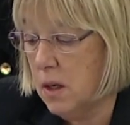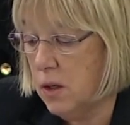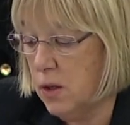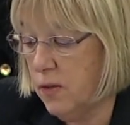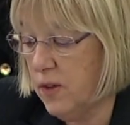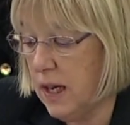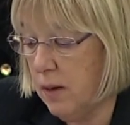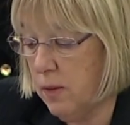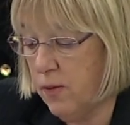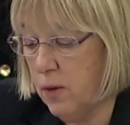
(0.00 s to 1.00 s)
new VA
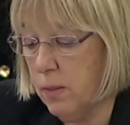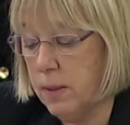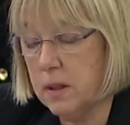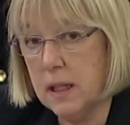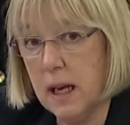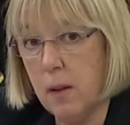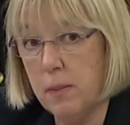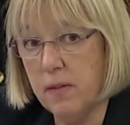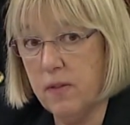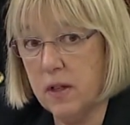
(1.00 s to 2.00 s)
reform bill to
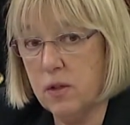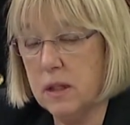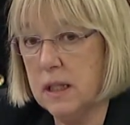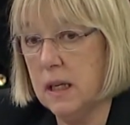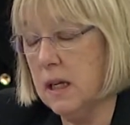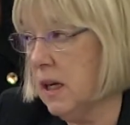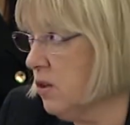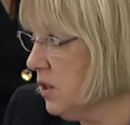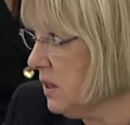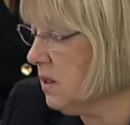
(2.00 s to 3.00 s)
help veterans get care
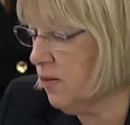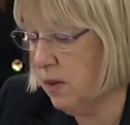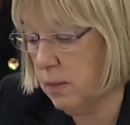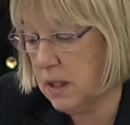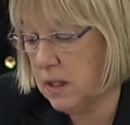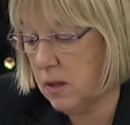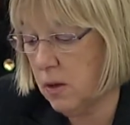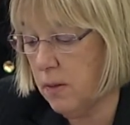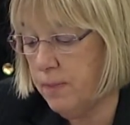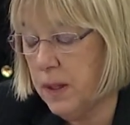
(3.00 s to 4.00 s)
just a few months
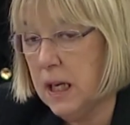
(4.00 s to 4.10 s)
ago.